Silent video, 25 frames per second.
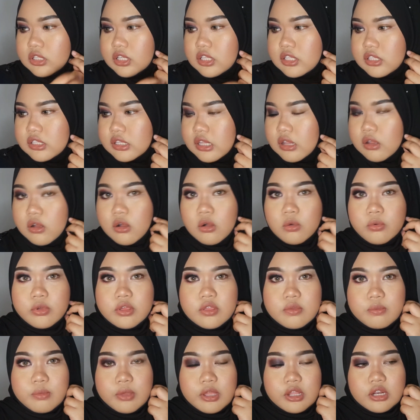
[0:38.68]
That's
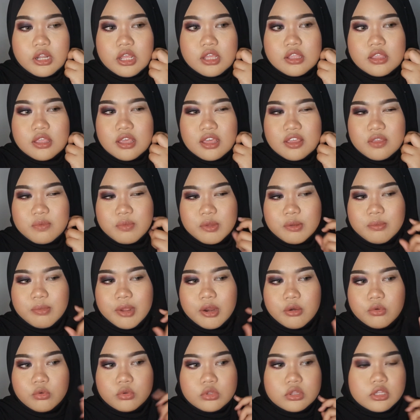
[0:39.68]
always this has been
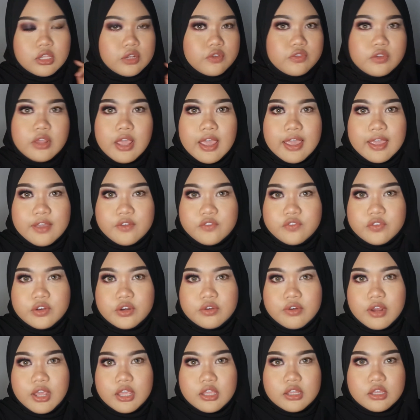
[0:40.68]
my routine
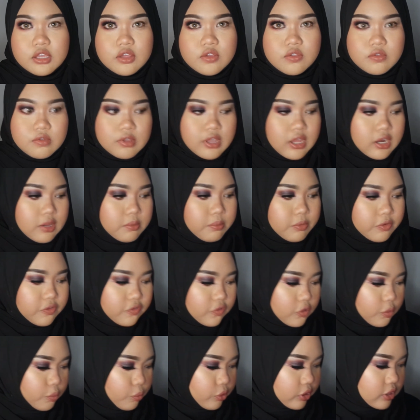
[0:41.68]
every raya is to get it
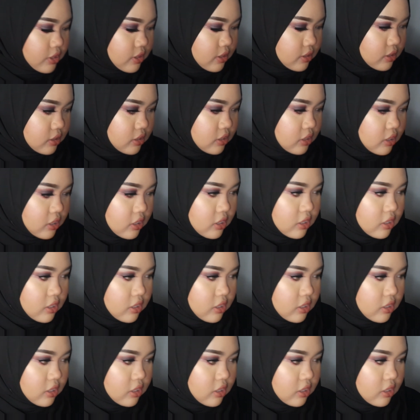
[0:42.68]
before puasa.